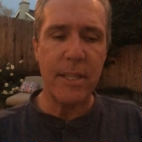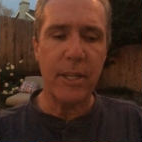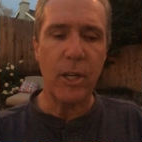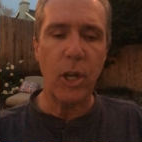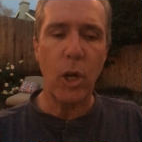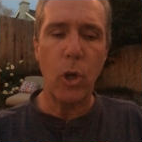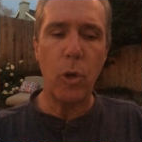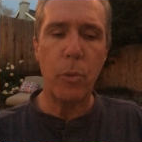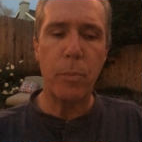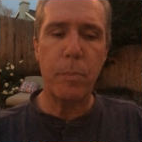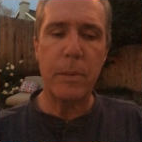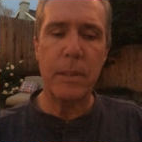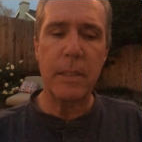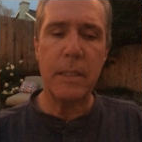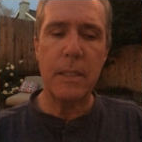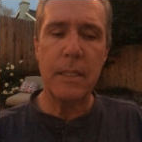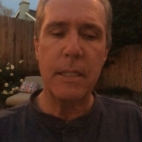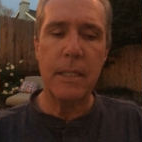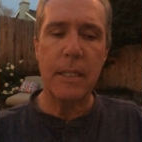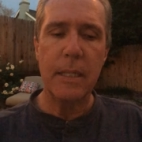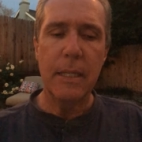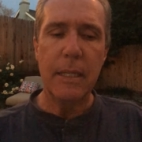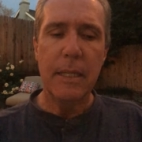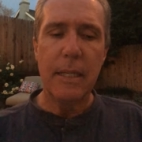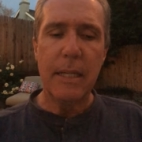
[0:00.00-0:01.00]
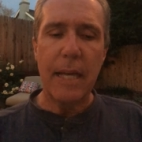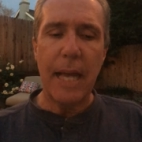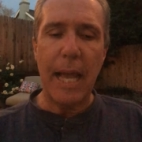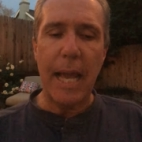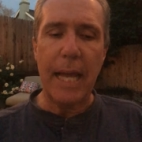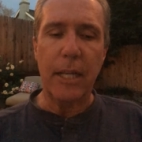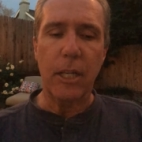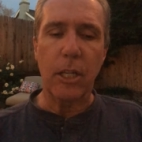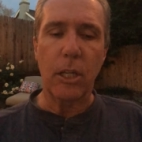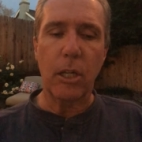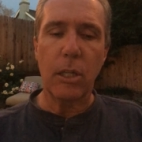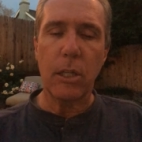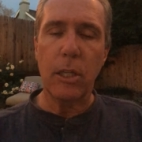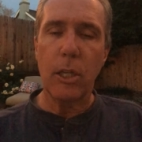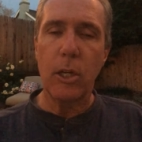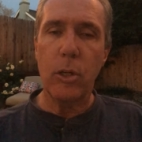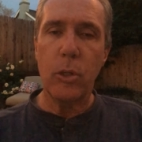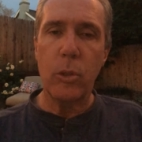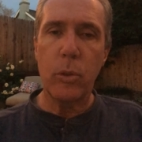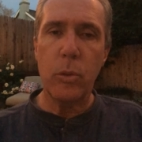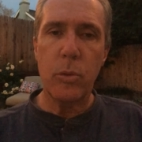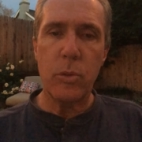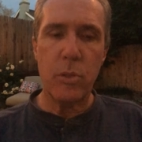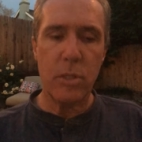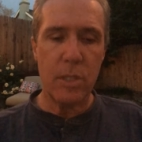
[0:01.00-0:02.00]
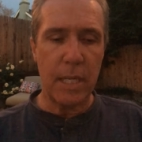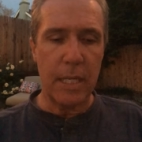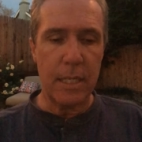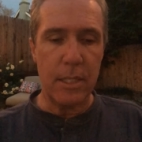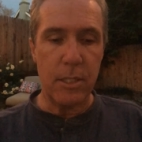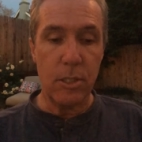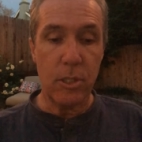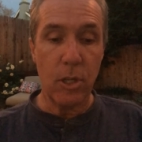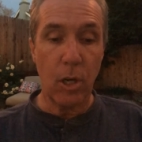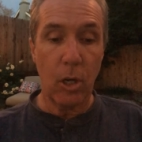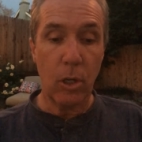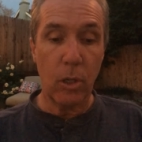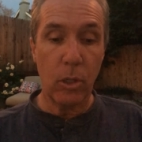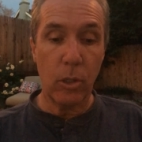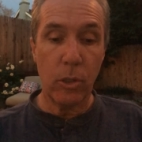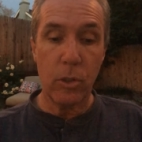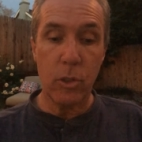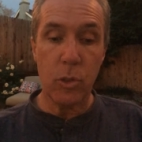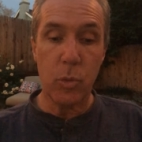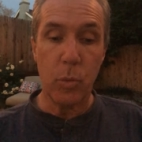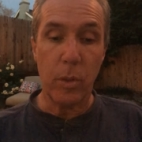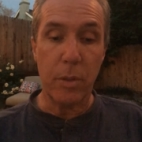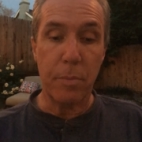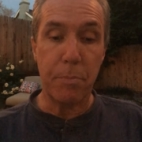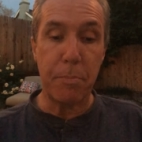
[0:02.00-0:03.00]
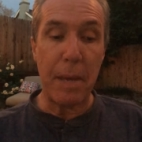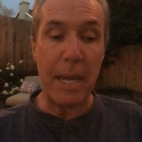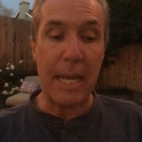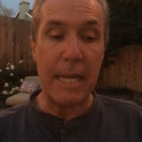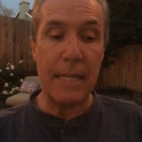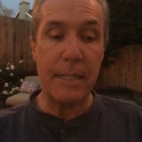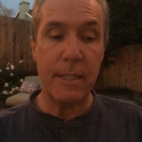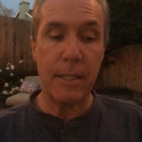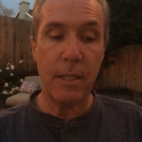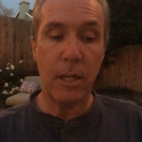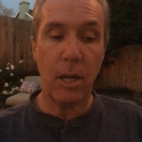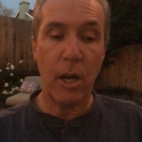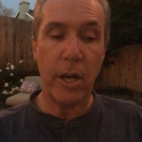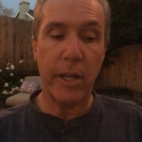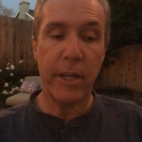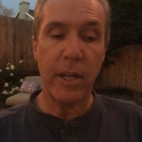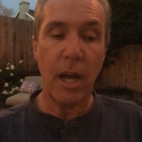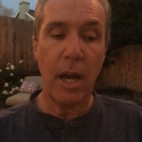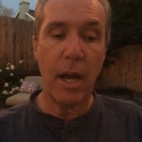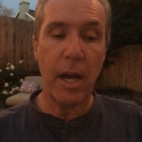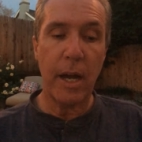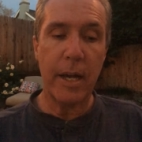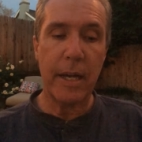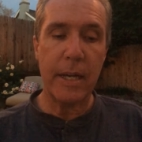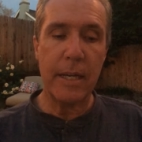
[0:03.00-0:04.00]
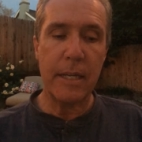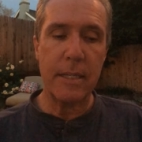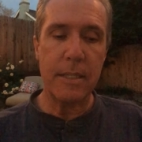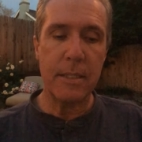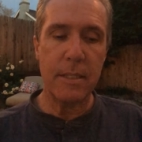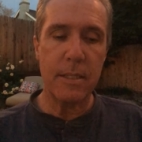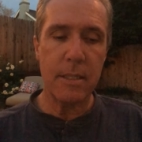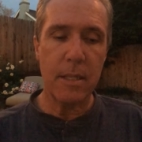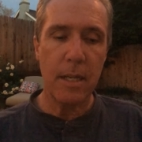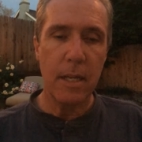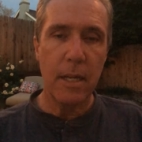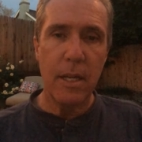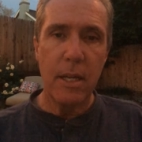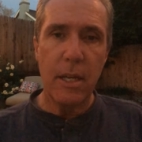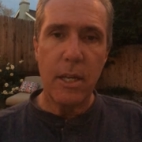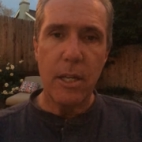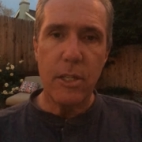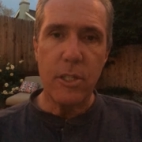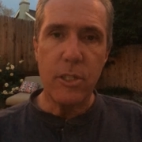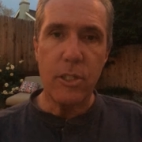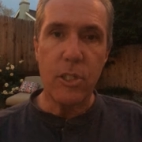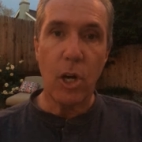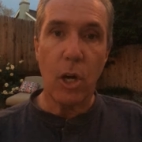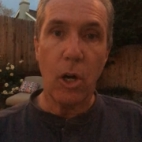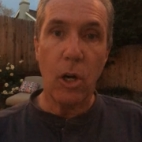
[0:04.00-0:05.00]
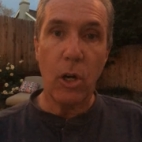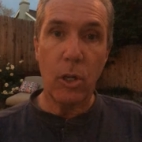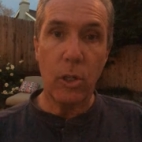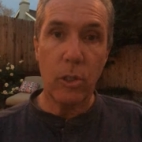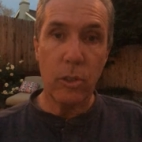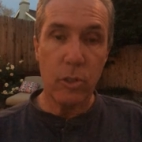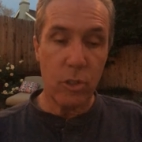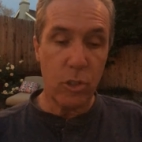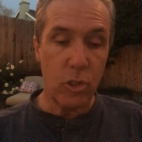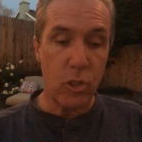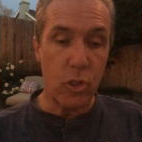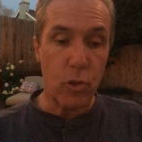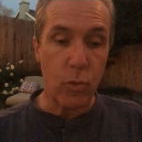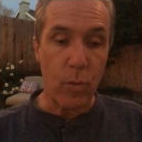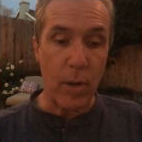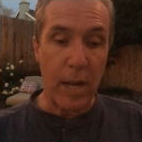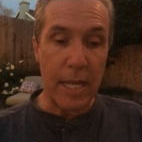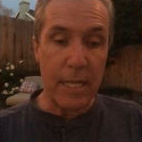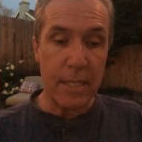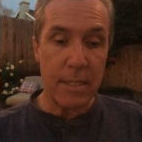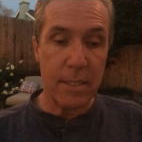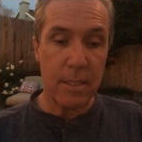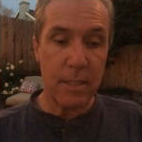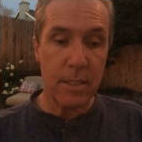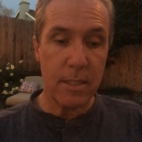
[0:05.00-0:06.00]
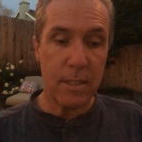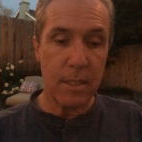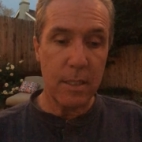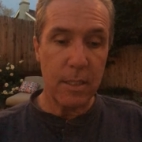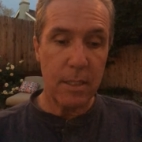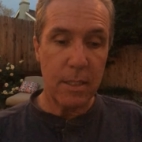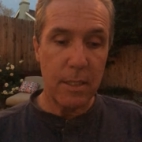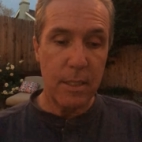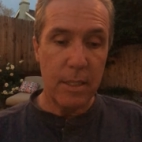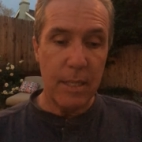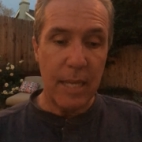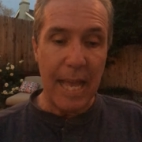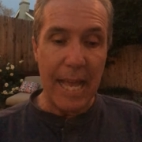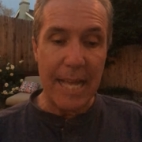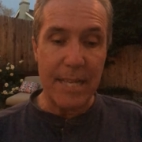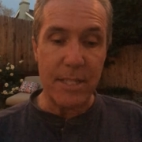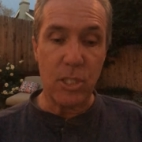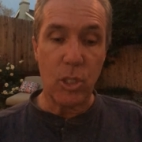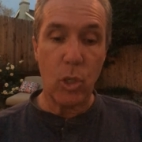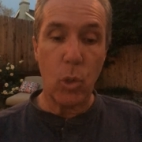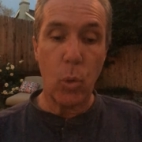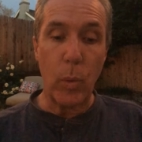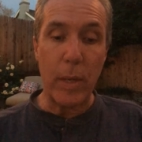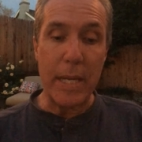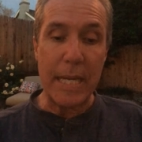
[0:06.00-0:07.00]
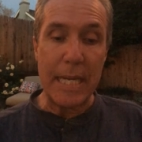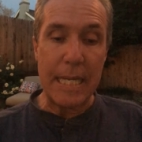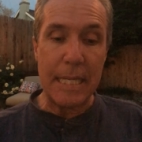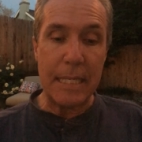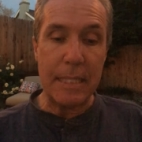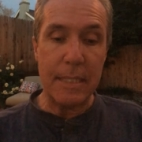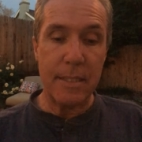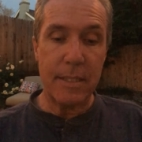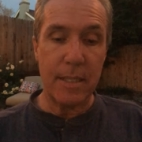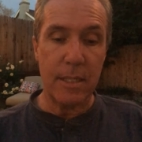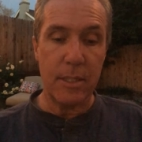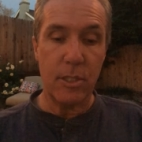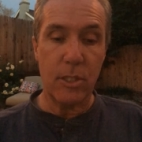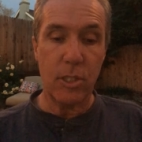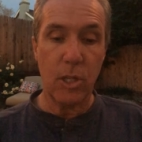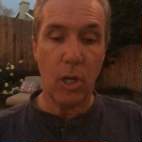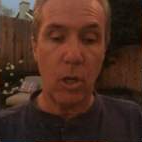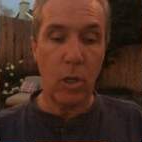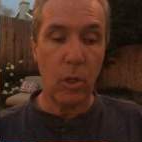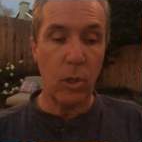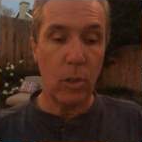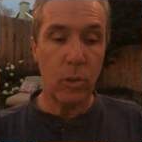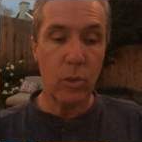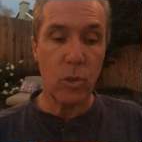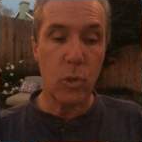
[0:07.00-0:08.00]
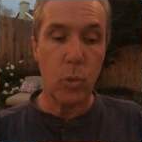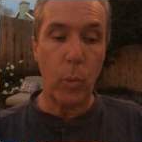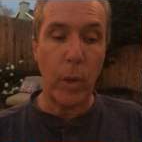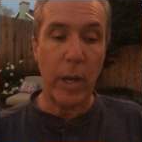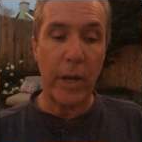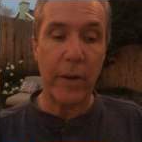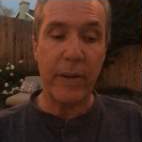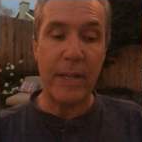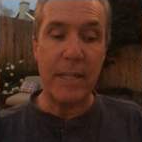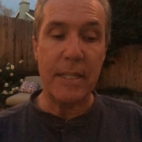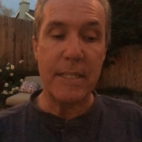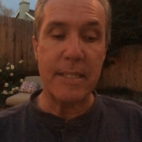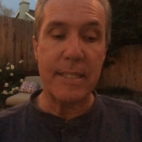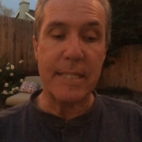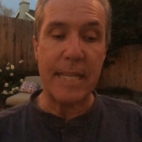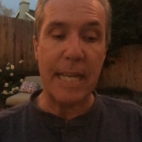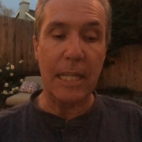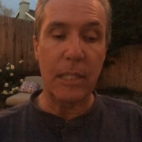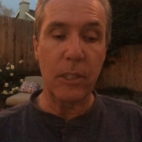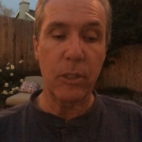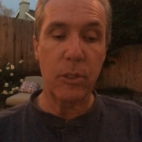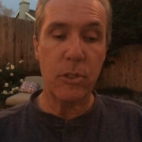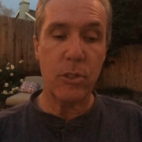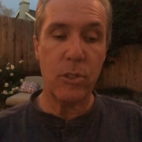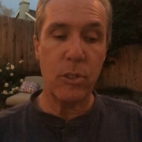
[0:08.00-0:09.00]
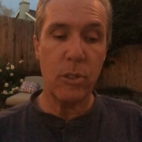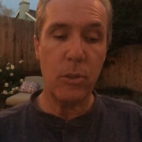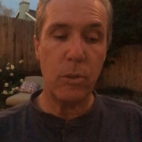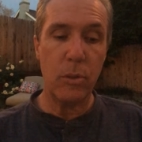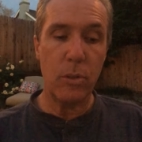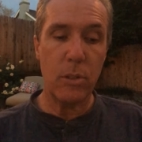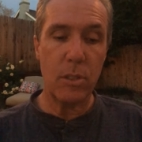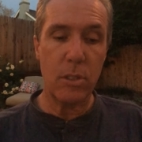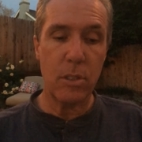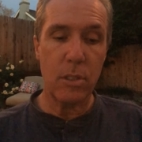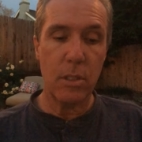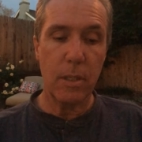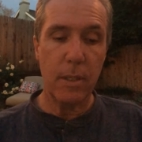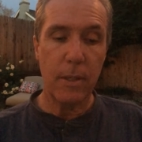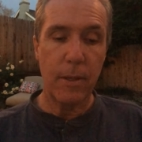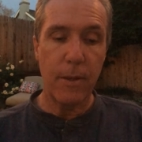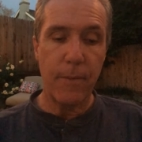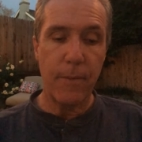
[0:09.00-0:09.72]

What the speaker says: that opened and closed, and dolls with painted-on eyes, dolls dressed as queens, and dolls wearing sailor suits.